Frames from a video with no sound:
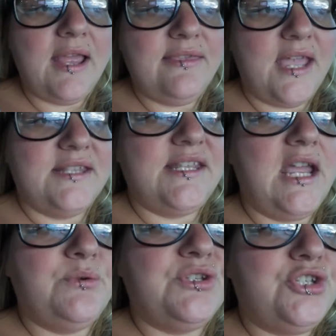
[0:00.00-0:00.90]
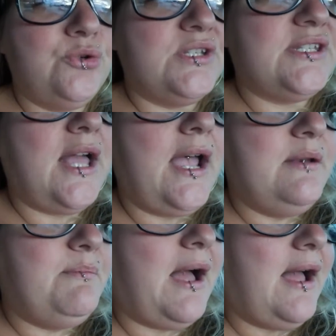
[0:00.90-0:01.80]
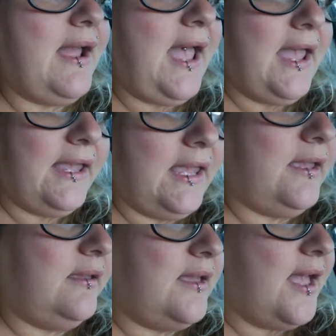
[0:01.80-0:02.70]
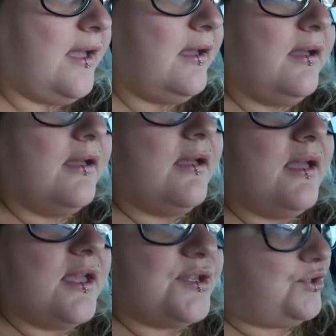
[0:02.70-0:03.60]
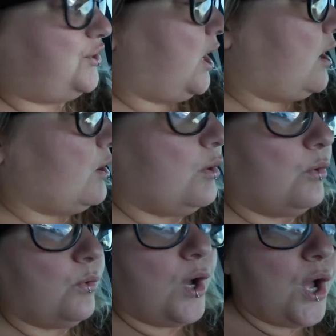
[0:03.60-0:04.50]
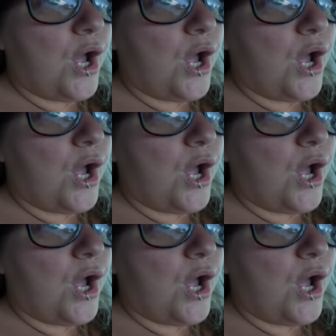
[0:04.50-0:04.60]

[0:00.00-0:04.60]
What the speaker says: and they say it was suicide by hanging. So,